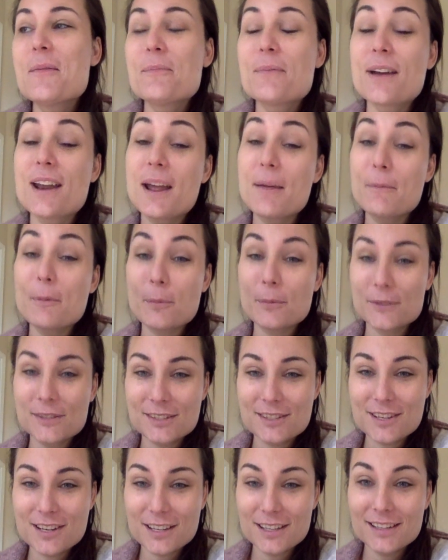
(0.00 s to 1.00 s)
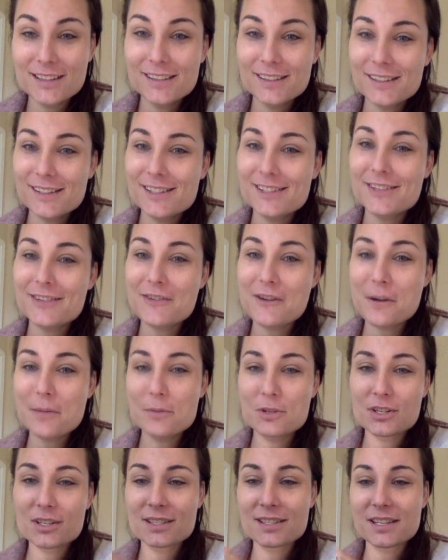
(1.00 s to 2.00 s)
But I'm almost done, so
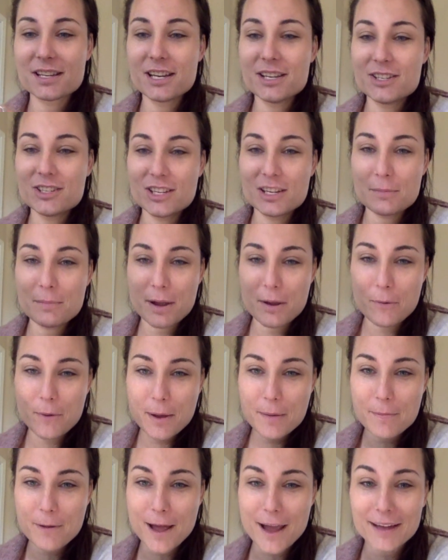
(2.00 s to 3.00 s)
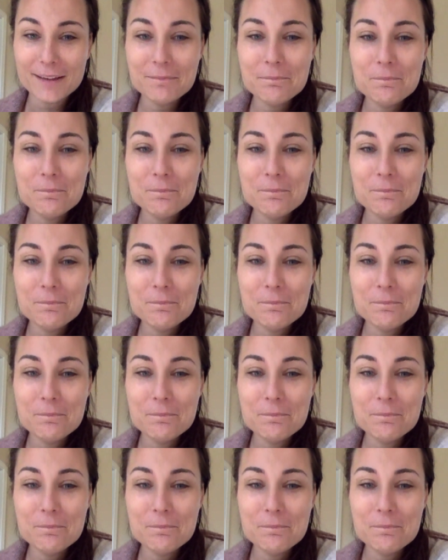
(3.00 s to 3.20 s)
I'm just inching my way by.